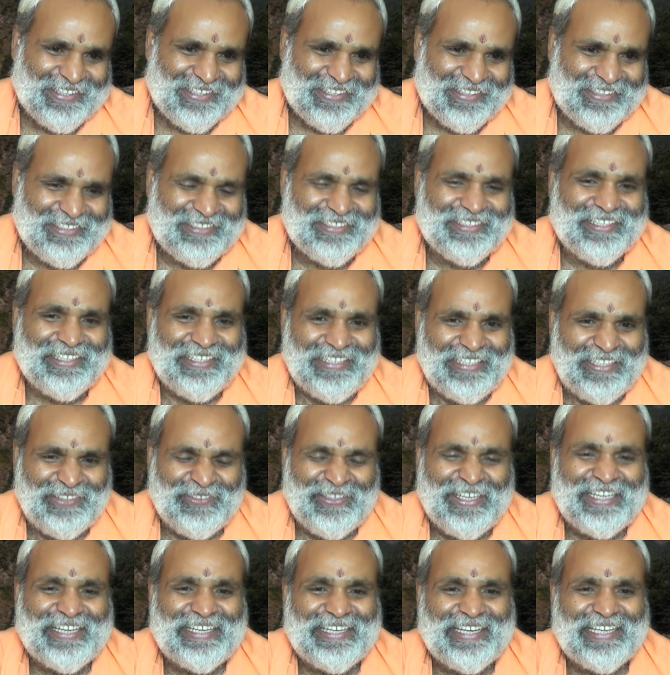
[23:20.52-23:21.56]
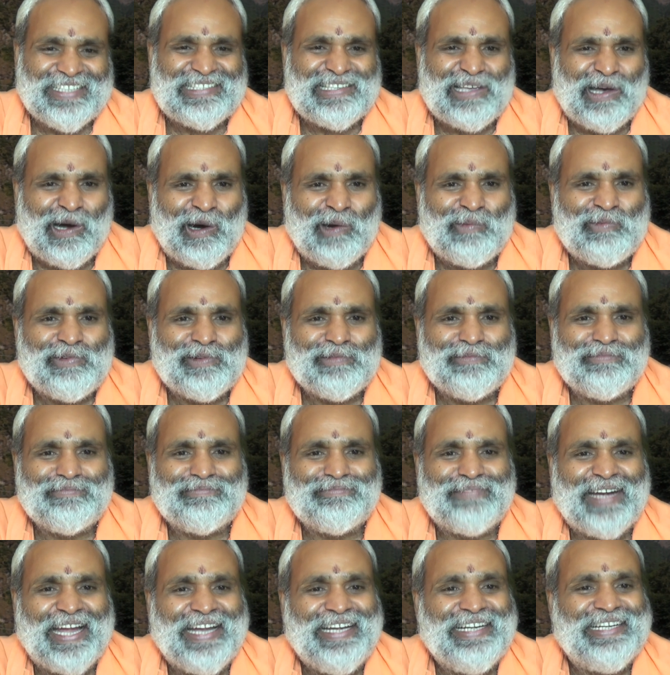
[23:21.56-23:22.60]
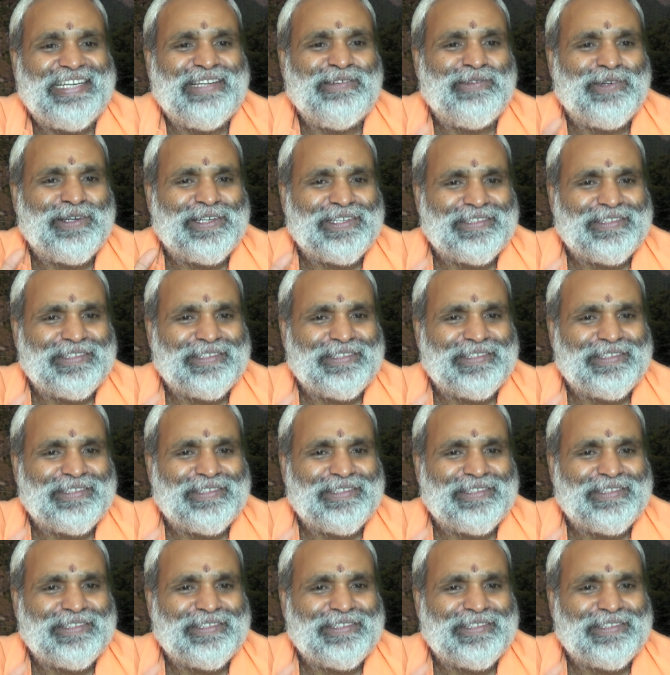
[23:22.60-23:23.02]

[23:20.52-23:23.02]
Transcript: This is the uniqueness of mind river.